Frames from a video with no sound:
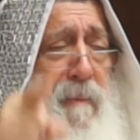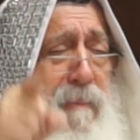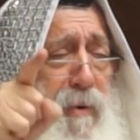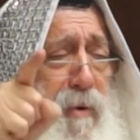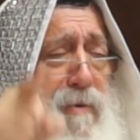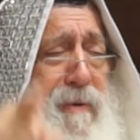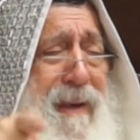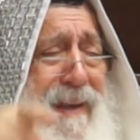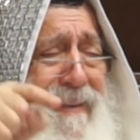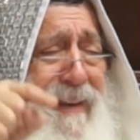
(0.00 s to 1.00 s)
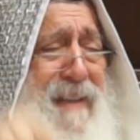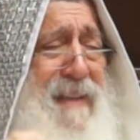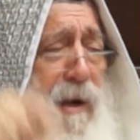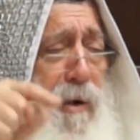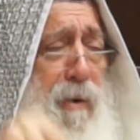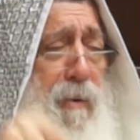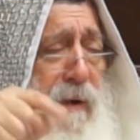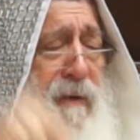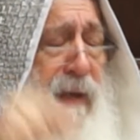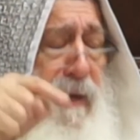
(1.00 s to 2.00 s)
because there is a
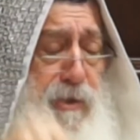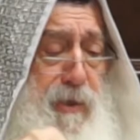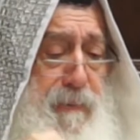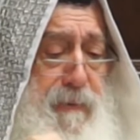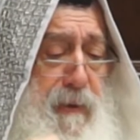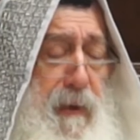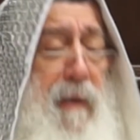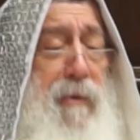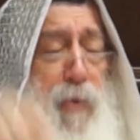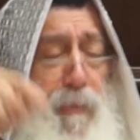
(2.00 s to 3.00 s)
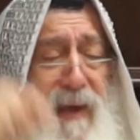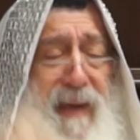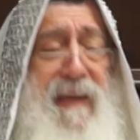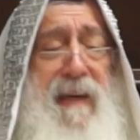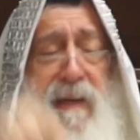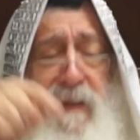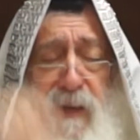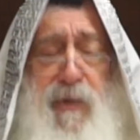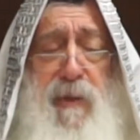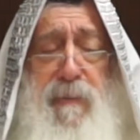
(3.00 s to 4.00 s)
law in Egypt to be a king in
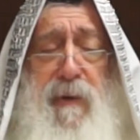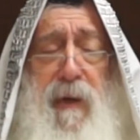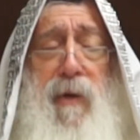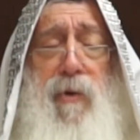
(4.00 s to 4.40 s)
Egypt,